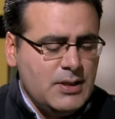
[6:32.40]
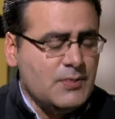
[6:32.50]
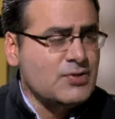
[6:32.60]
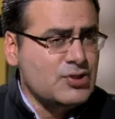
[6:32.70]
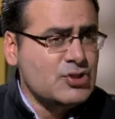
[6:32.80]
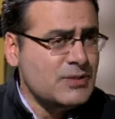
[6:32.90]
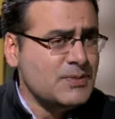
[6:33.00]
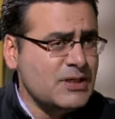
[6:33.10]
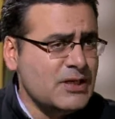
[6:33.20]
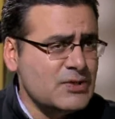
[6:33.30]
he was in
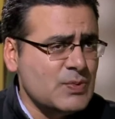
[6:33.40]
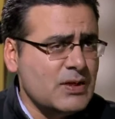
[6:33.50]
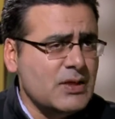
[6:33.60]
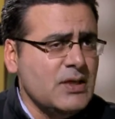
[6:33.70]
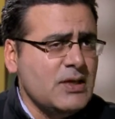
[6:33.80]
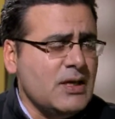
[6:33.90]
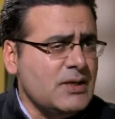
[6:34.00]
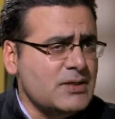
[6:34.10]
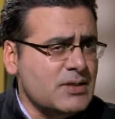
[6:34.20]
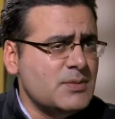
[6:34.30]
Germany as well, and
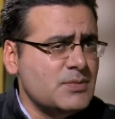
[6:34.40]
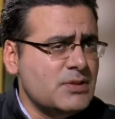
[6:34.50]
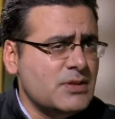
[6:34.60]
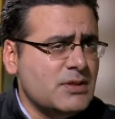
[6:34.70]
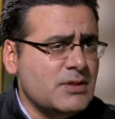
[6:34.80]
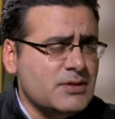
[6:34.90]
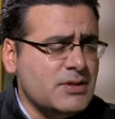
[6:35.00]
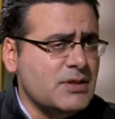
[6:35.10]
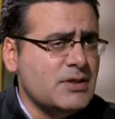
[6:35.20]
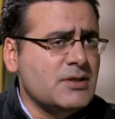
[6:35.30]
he termed
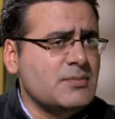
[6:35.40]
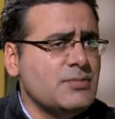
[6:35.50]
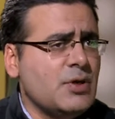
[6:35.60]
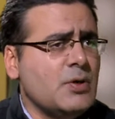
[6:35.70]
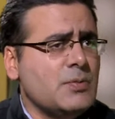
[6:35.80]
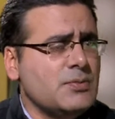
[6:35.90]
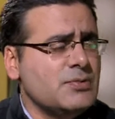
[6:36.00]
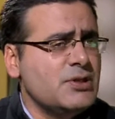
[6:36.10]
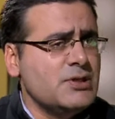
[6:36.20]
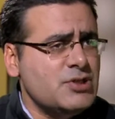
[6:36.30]

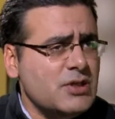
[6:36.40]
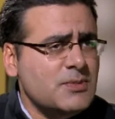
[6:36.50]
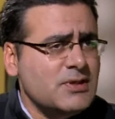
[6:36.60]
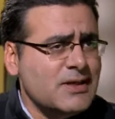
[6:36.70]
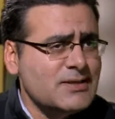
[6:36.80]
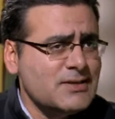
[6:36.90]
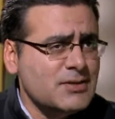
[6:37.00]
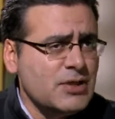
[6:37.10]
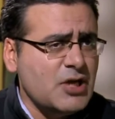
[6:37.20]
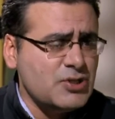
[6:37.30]
the German
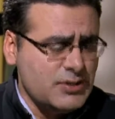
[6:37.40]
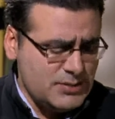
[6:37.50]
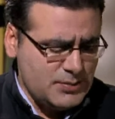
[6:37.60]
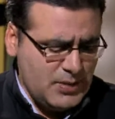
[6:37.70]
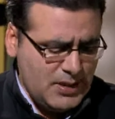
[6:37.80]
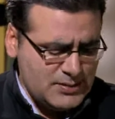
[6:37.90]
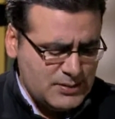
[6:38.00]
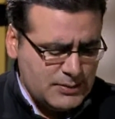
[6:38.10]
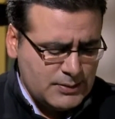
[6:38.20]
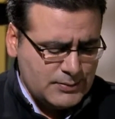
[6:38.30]
nationalism as,
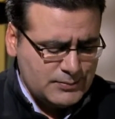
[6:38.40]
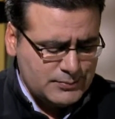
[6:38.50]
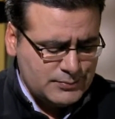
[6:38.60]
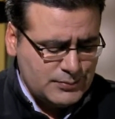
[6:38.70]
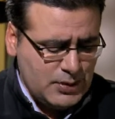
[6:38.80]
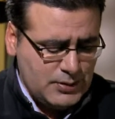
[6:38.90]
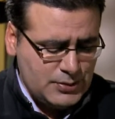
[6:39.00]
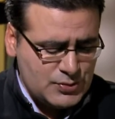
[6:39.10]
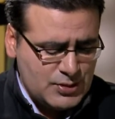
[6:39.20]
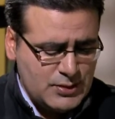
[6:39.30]

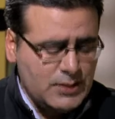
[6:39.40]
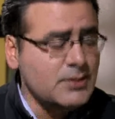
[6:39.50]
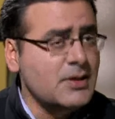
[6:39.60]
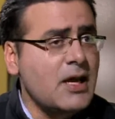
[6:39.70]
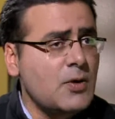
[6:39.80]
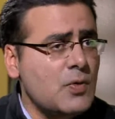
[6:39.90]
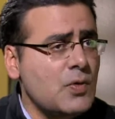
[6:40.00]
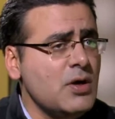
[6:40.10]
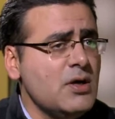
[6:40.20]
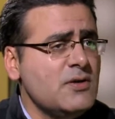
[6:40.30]
you said, narrow,
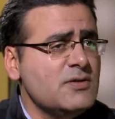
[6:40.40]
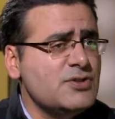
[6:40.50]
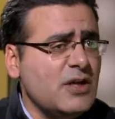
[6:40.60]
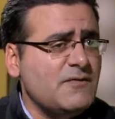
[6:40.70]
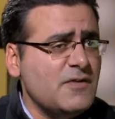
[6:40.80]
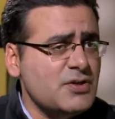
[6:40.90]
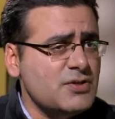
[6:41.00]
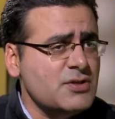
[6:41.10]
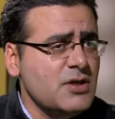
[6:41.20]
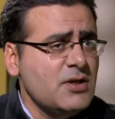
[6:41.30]

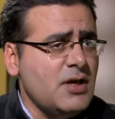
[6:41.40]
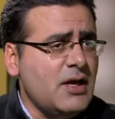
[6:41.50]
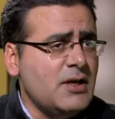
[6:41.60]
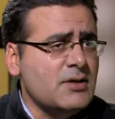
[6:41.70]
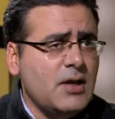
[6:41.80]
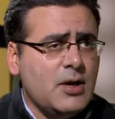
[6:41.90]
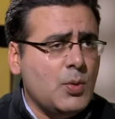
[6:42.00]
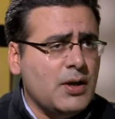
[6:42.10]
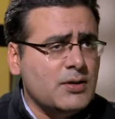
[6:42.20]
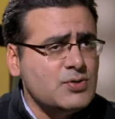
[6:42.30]
shellfish and
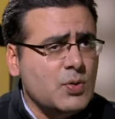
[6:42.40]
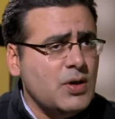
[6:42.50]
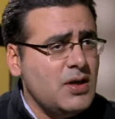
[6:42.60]
arrogant. So,